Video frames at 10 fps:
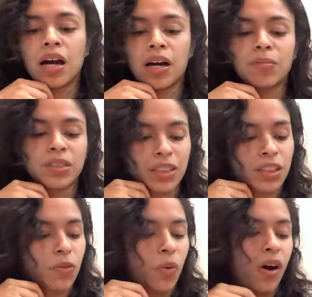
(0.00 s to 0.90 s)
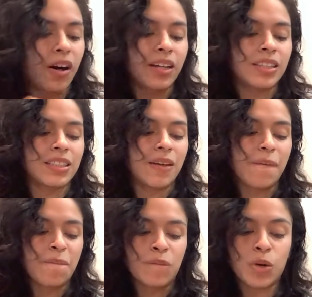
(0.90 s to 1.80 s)
Six of Wands.
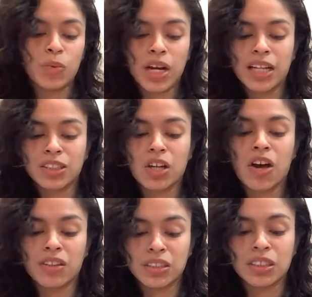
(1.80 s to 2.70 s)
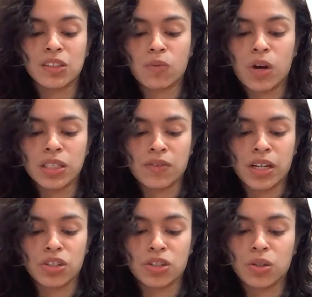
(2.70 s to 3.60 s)
From what I saw, the Six of Wands, if I
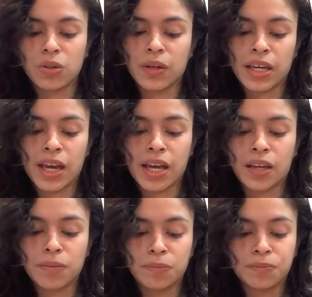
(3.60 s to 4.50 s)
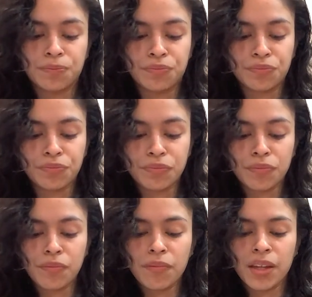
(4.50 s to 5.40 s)
could show you again,
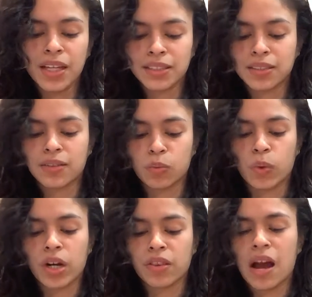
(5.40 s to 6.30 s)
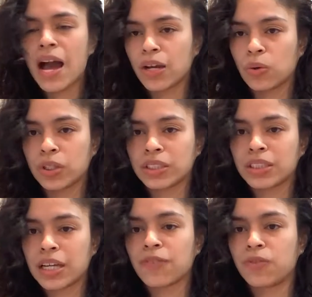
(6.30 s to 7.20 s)
it's the one on the high horse. It's
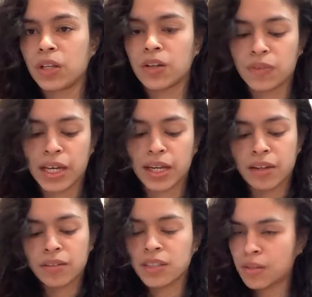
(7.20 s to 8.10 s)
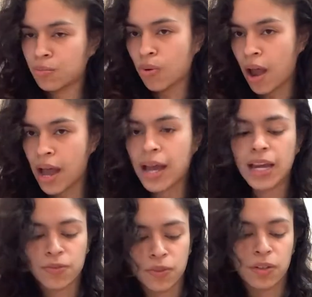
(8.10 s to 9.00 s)
like full of like
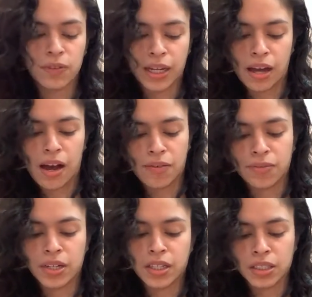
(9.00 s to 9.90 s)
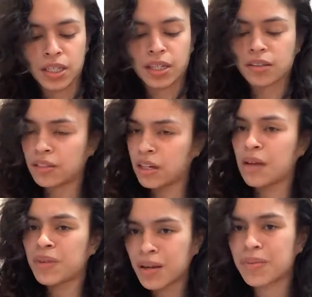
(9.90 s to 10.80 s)
pride, full of like confidence. Like, look,
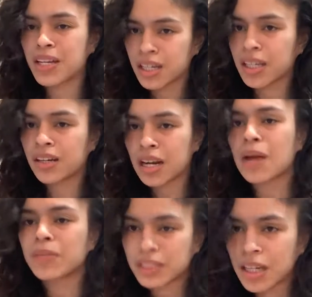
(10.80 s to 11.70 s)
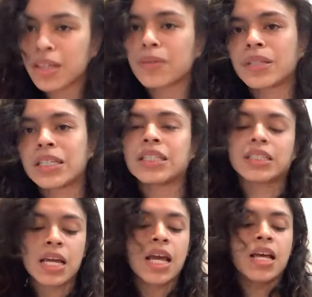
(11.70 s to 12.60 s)
I'm coming in here and I'm gonna tell you what it is.
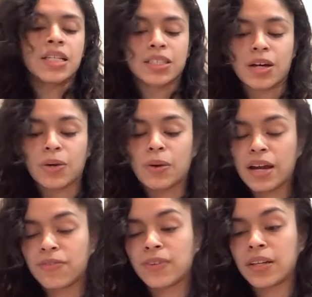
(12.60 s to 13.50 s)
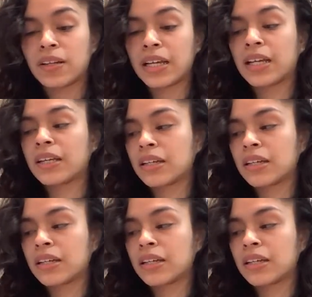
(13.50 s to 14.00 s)
So I feel like